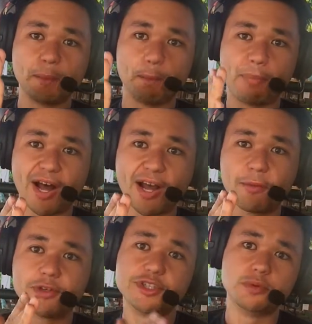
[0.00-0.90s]
buy
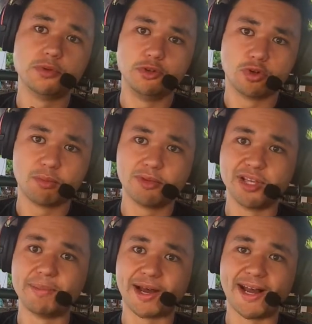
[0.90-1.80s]
what you would normally
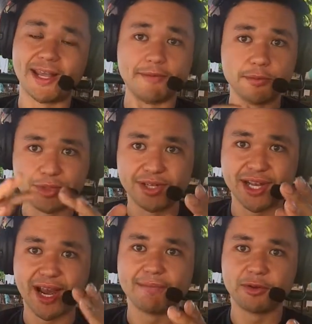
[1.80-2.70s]
buy if you didn't
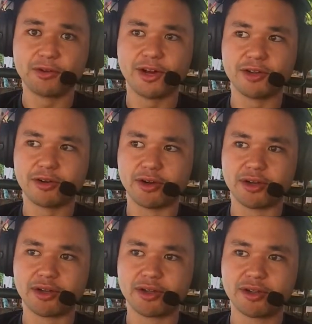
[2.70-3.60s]
have the credit card,
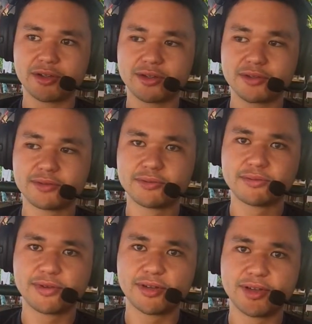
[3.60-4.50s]

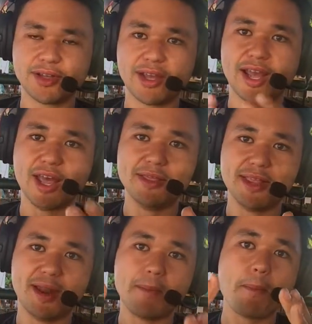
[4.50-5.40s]
and
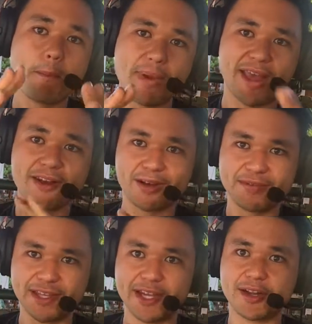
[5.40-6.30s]
then pay it off at
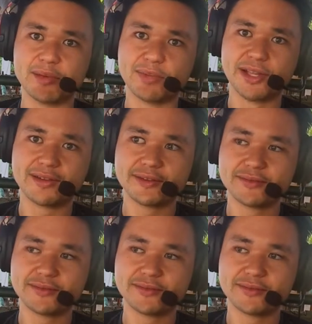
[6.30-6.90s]
the end of the month.